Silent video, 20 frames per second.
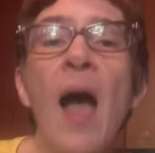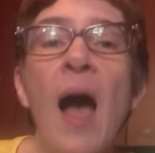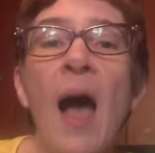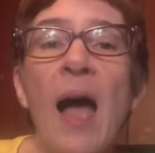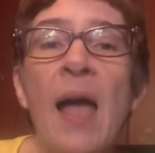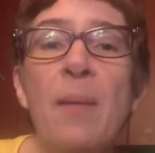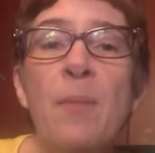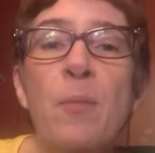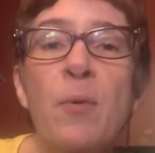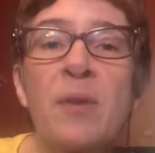
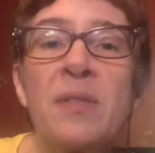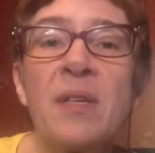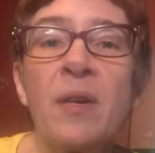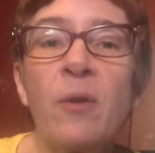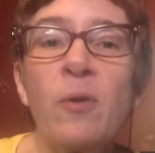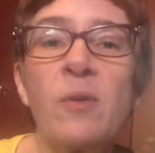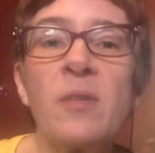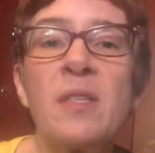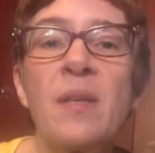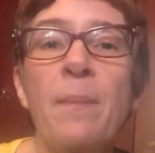Hi, boys and
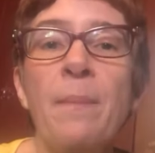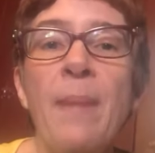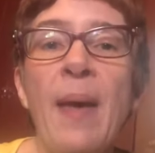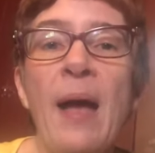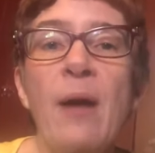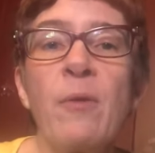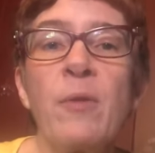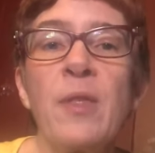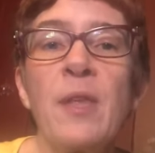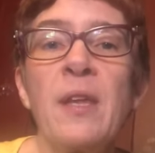girls. I'm
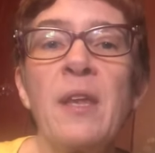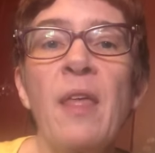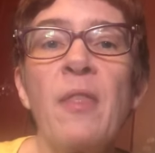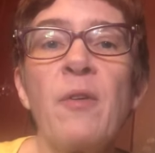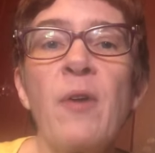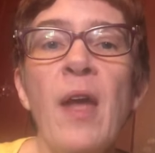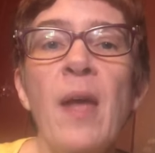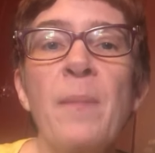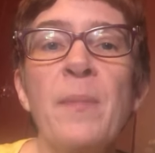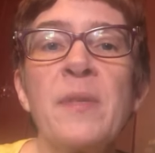back with
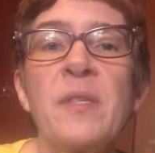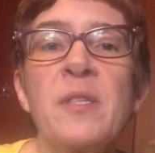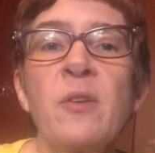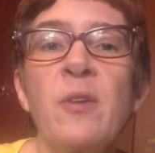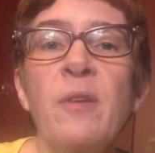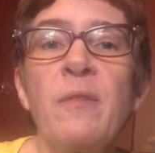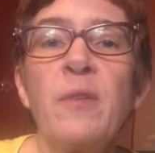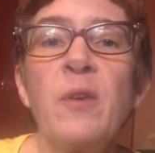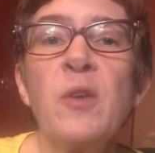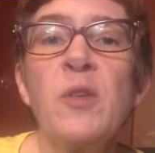another episode
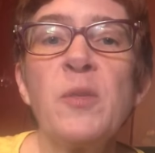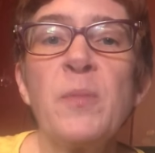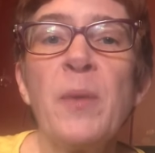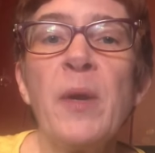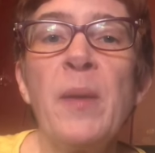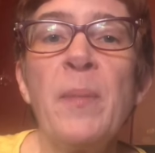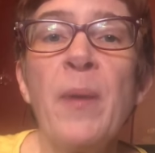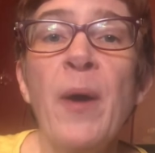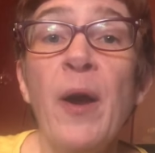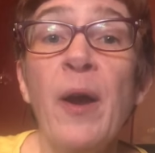of
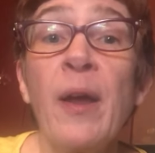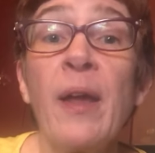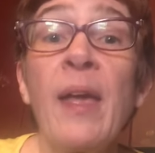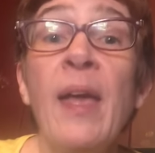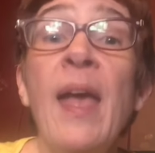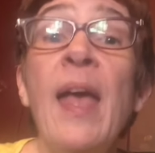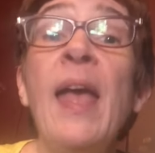Gooseberry Park.